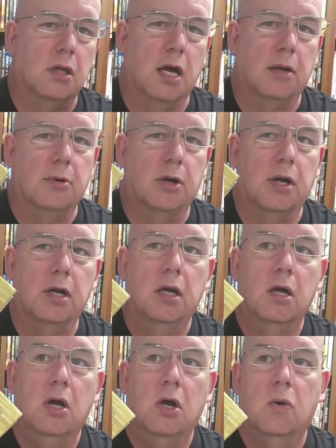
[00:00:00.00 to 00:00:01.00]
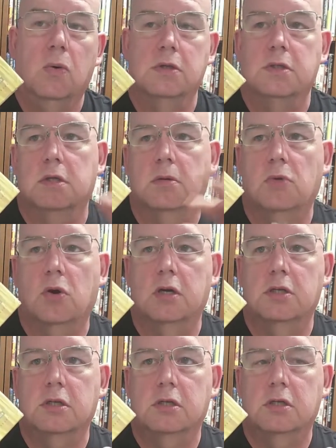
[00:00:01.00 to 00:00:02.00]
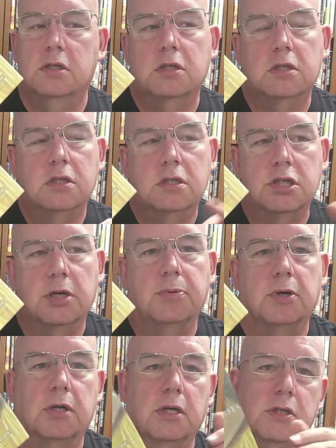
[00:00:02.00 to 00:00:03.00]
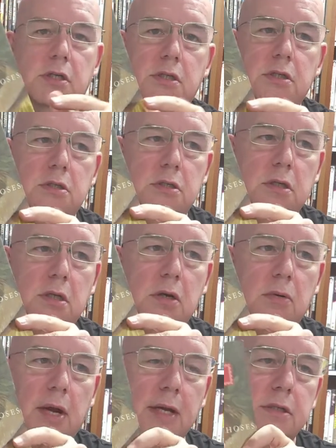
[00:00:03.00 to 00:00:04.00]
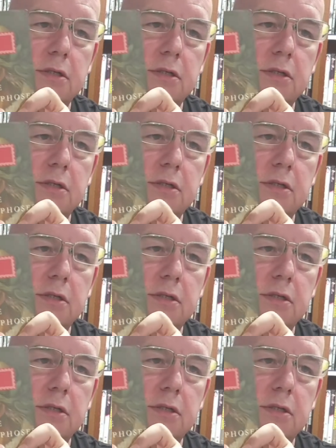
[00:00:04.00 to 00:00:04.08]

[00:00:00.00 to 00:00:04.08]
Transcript: Library was the more cheaper editions, right?